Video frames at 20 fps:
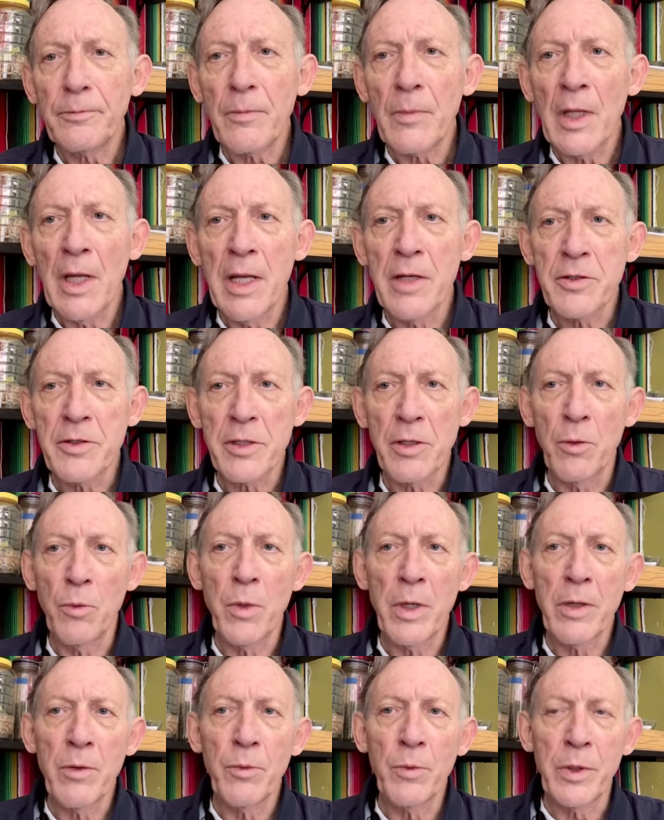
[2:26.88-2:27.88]
And so what I
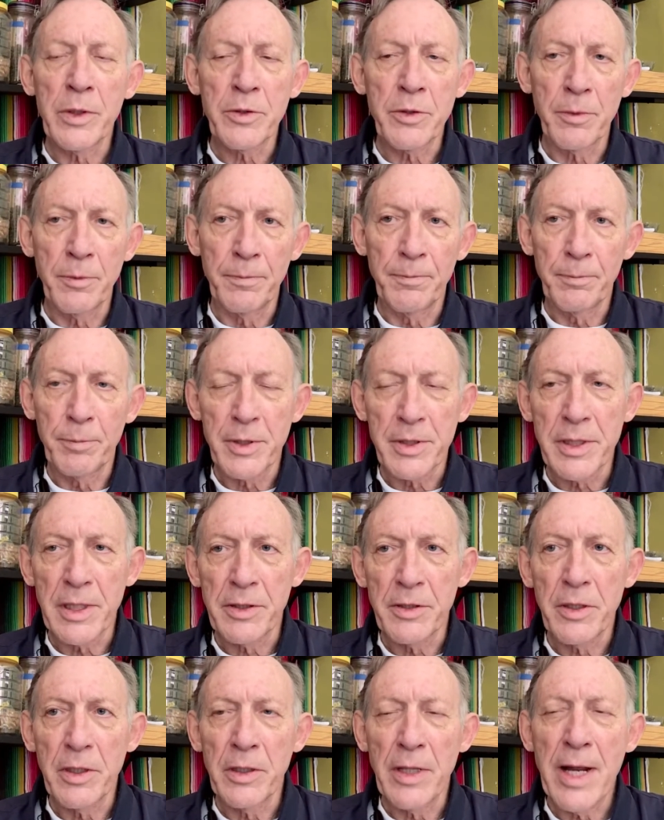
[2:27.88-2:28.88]
want to present to
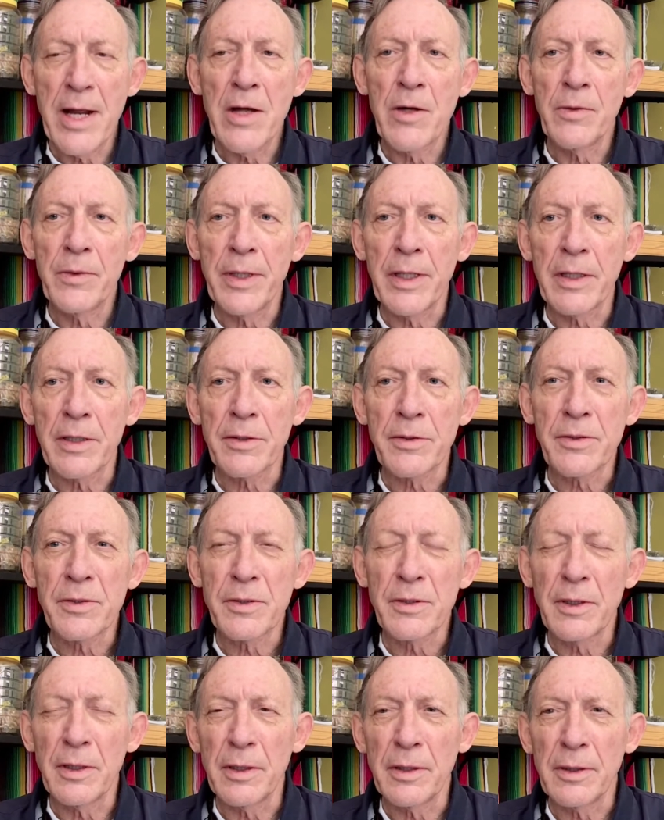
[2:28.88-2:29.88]
you now is
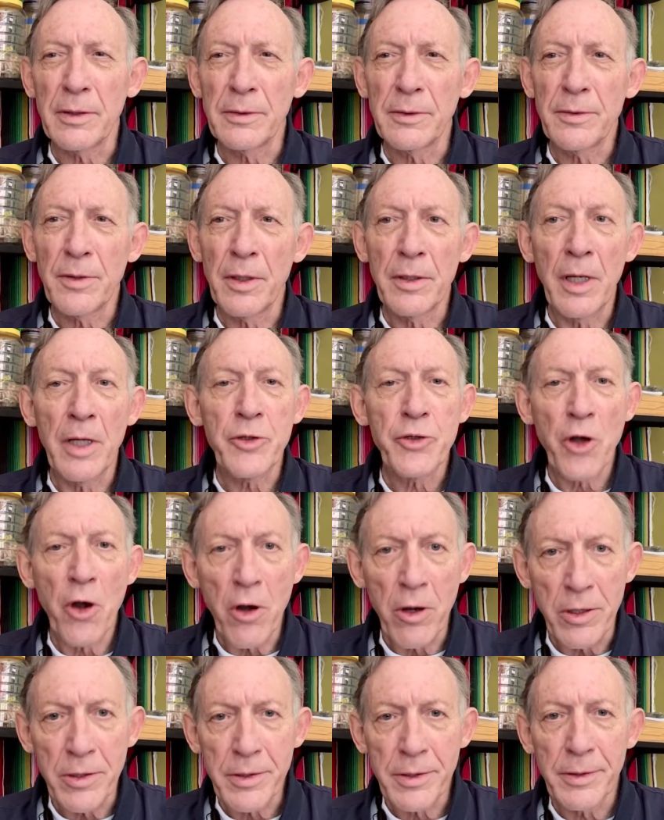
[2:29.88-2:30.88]
a
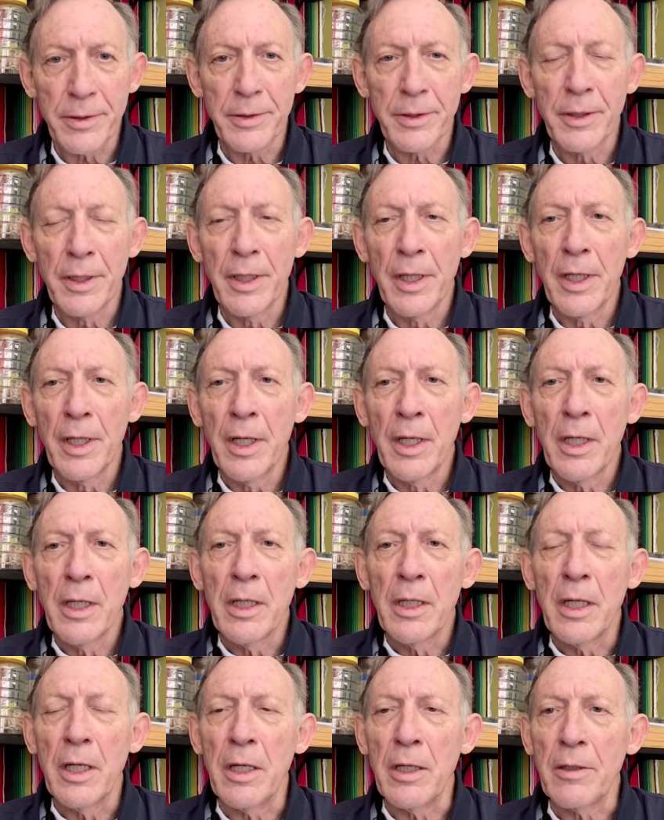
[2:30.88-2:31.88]
chart
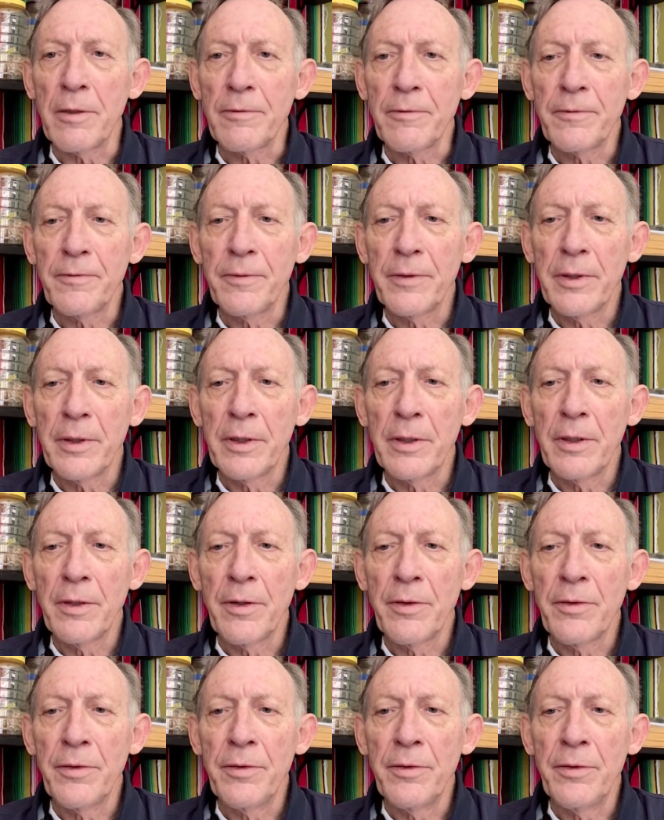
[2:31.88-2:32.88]
of
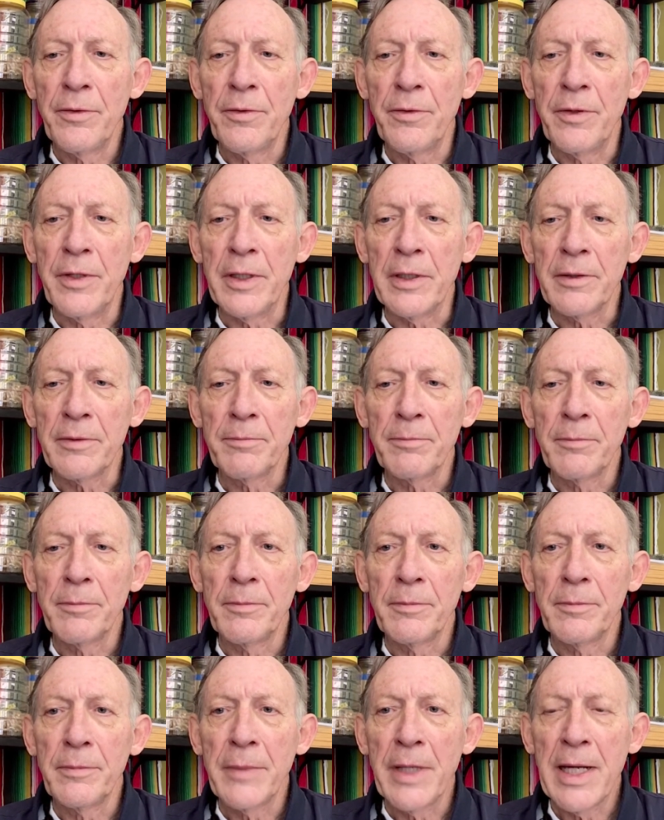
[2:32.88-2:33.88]
the
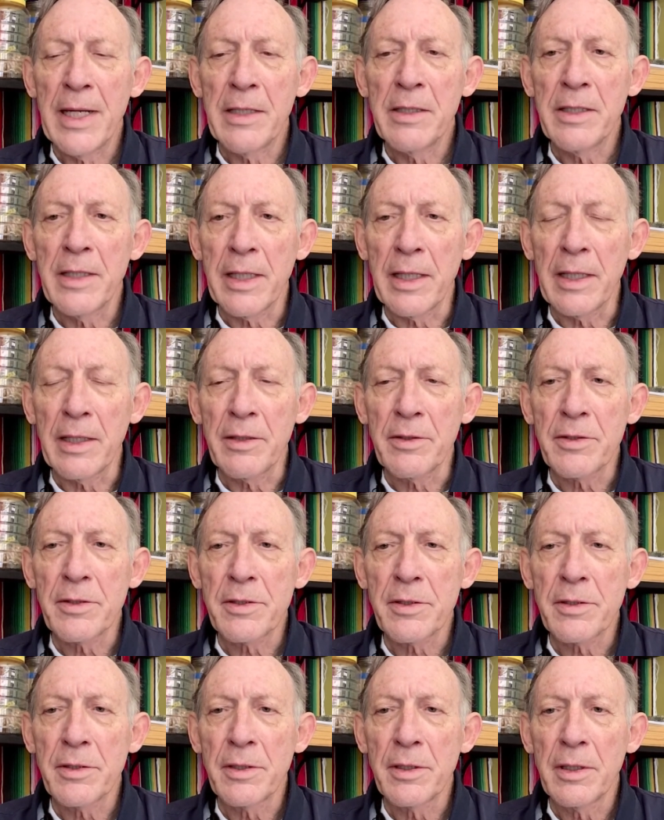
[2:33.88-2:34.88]

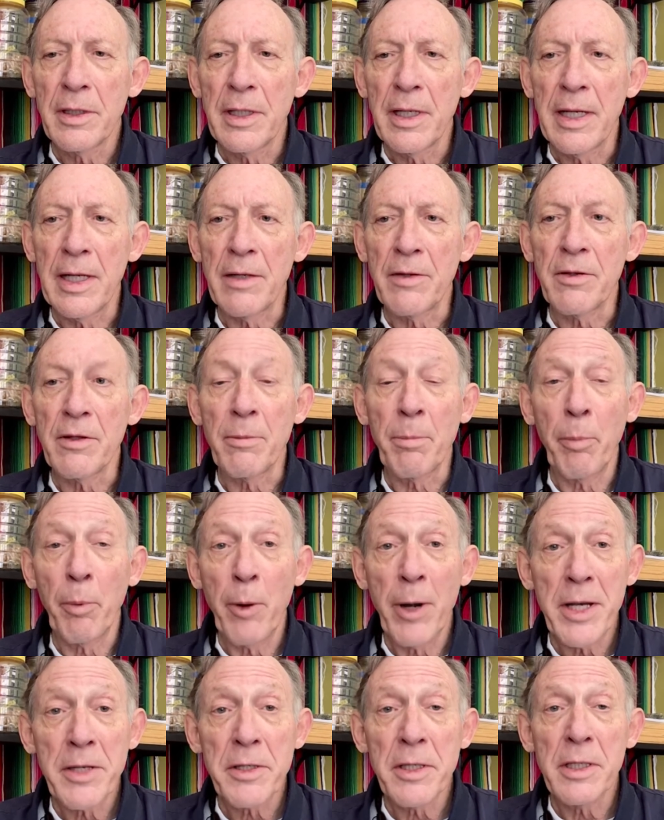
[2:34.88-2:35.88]
endings in the
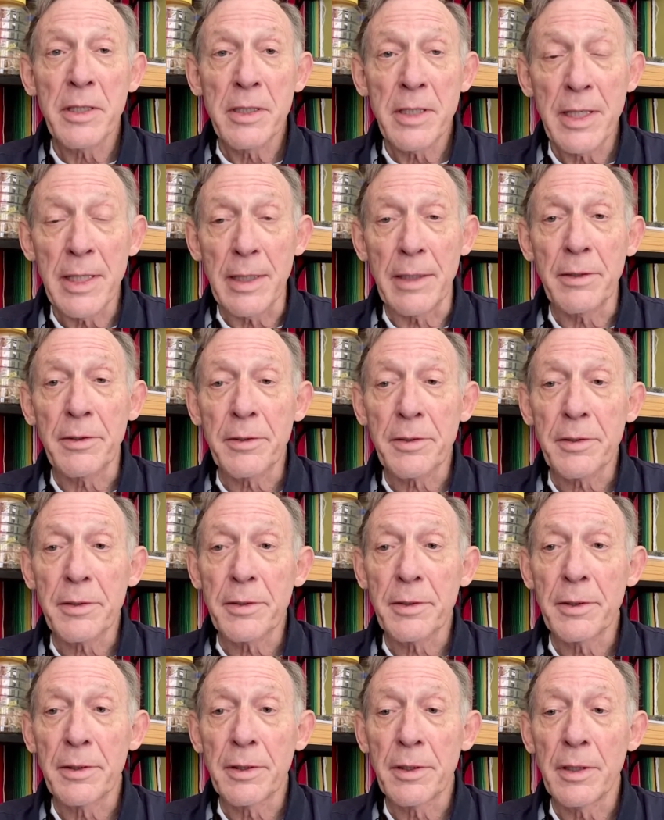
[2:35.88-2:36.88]
present tense
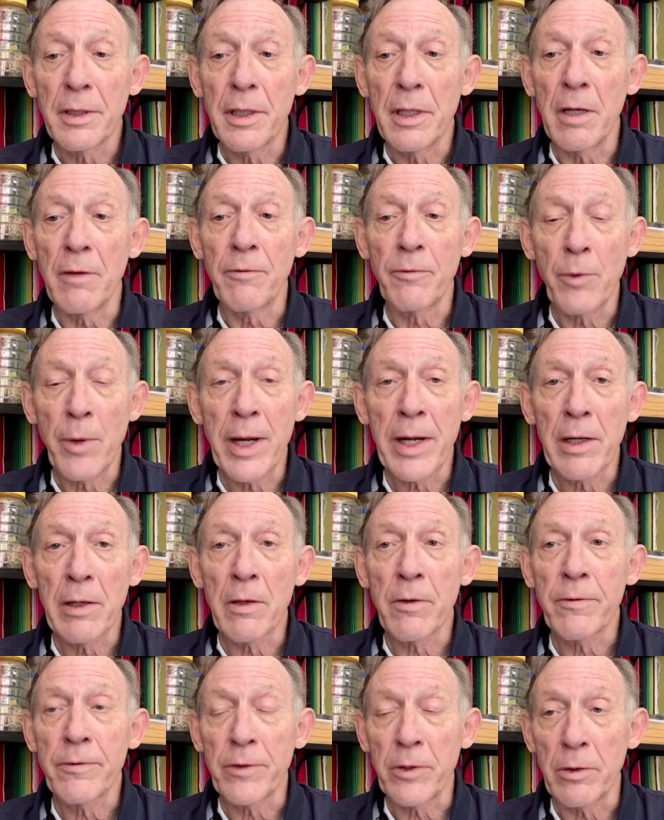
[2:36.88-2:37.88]
of regular
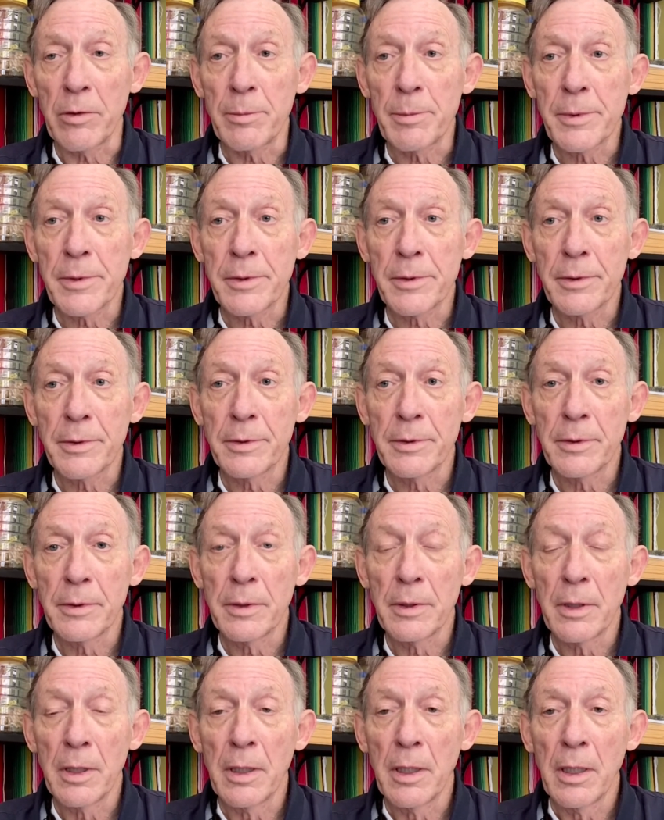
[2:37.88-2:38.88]
verbs.
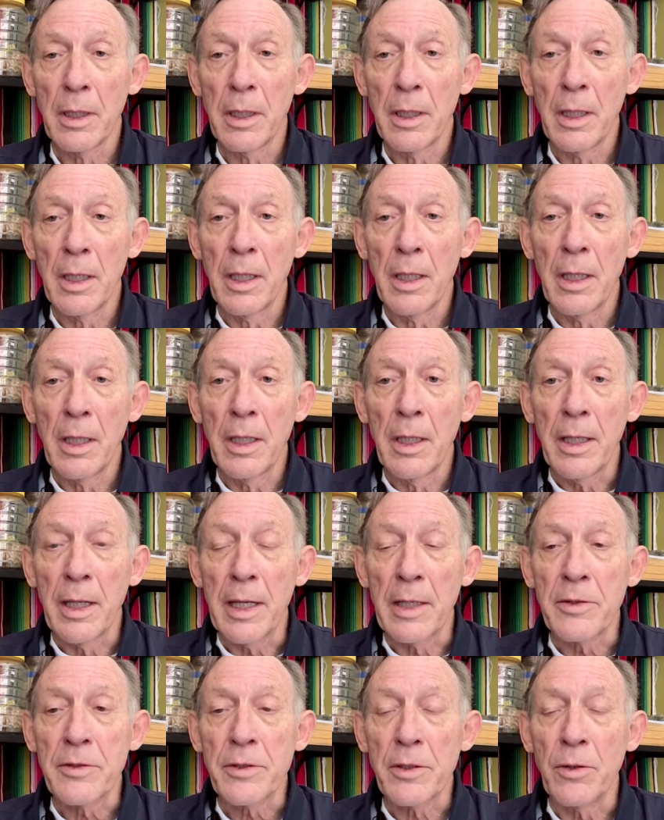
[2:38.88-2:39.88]

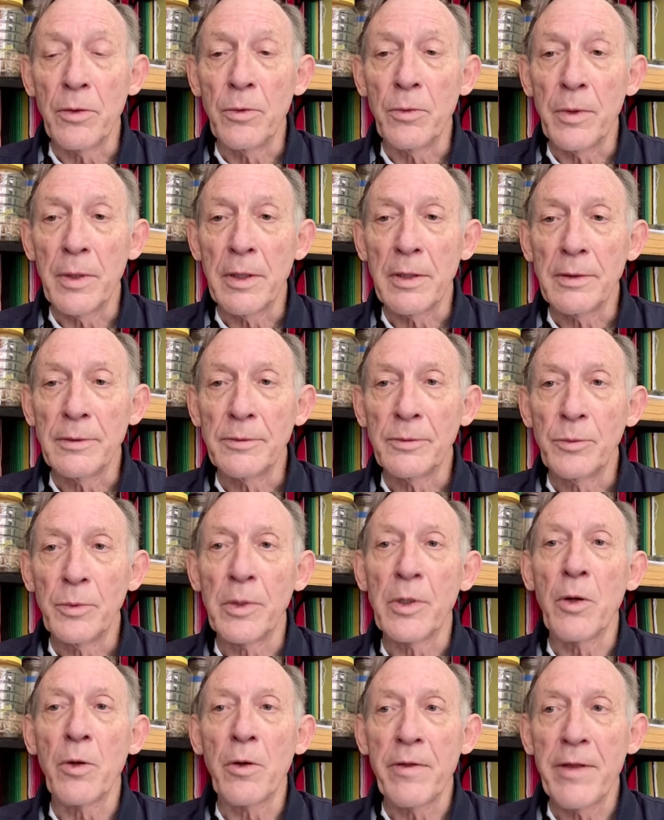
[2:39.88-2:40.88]
And so we'll
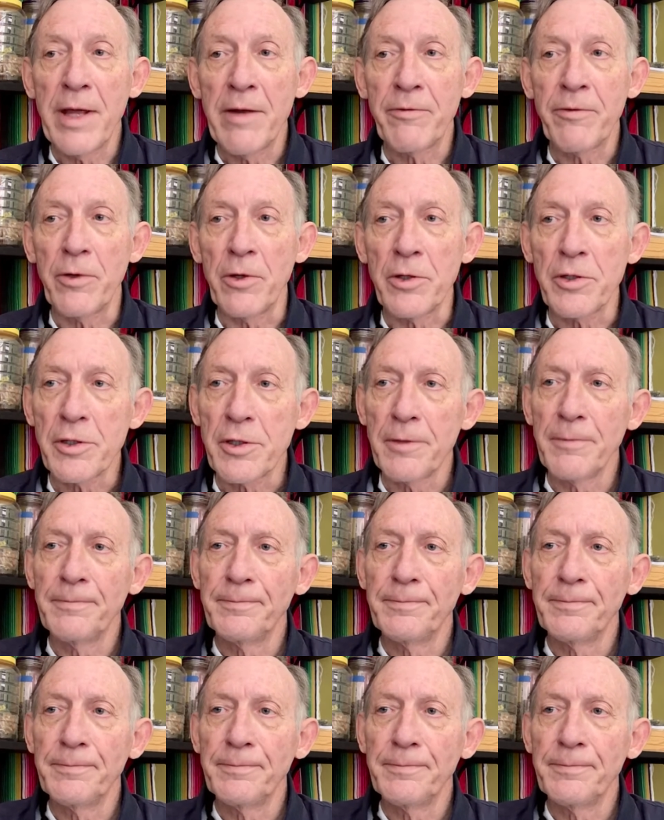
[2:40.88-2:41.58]
go to that first.